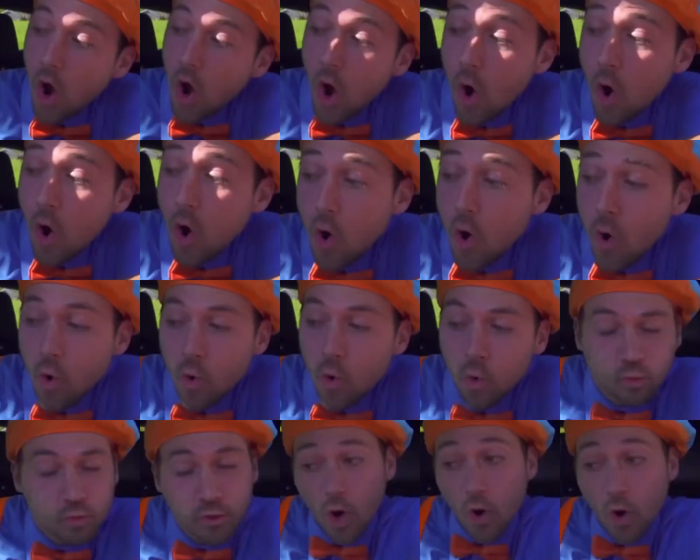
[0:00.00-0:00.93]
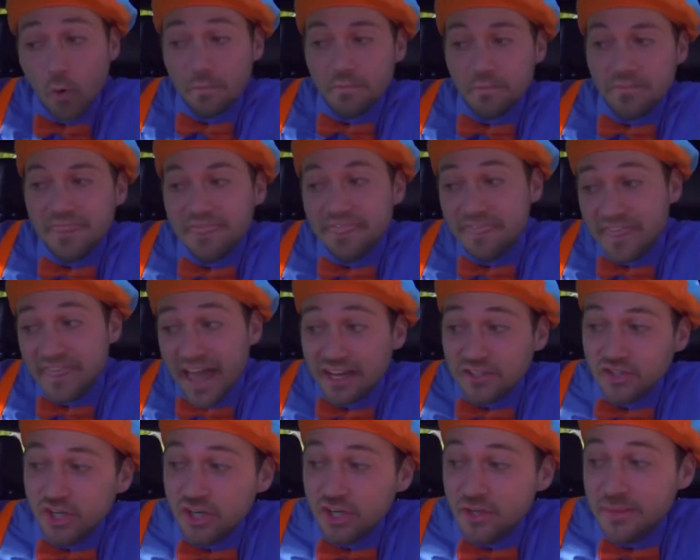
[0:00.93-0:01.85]
Oh, nope.
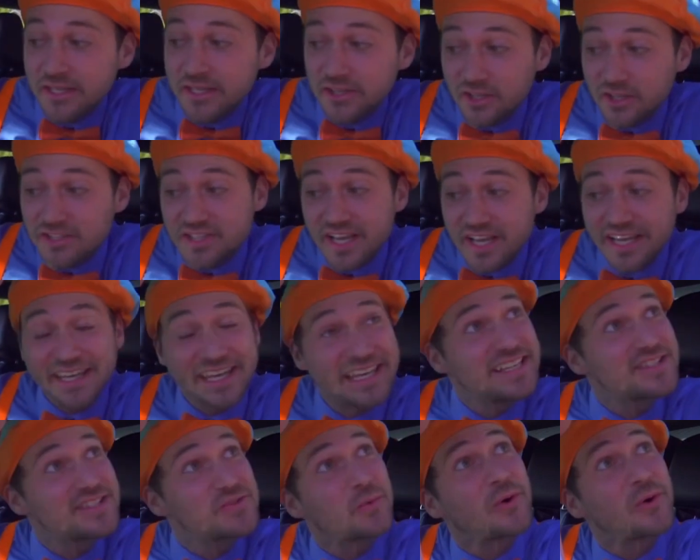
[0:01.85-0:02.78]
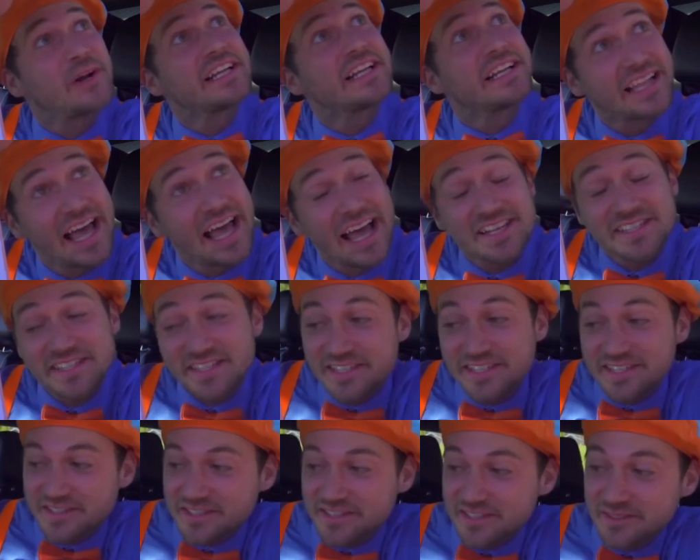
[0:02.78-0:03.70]
That gentleman looks like he's wearing
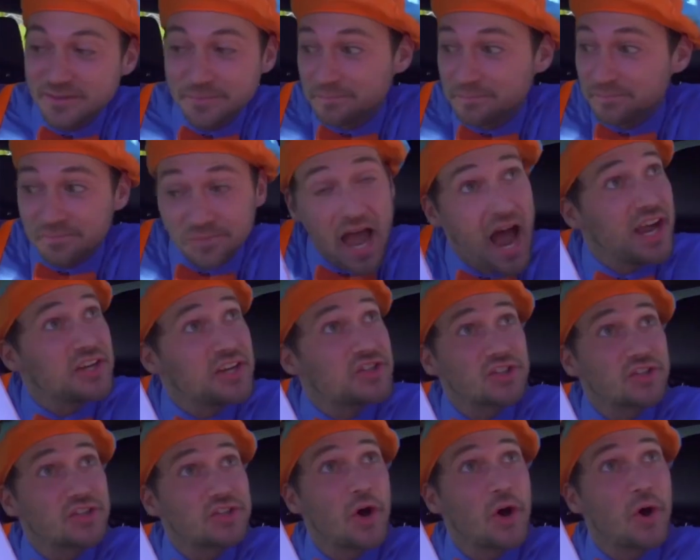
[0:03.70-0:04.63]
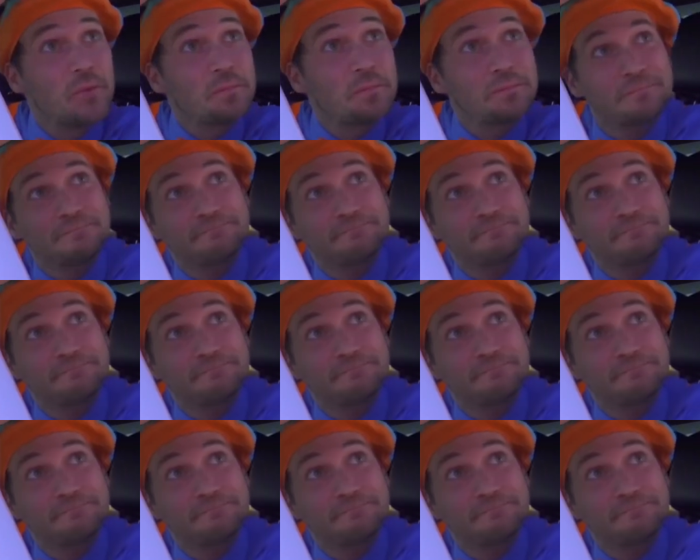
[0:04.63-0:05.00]
glasses. I sure don't.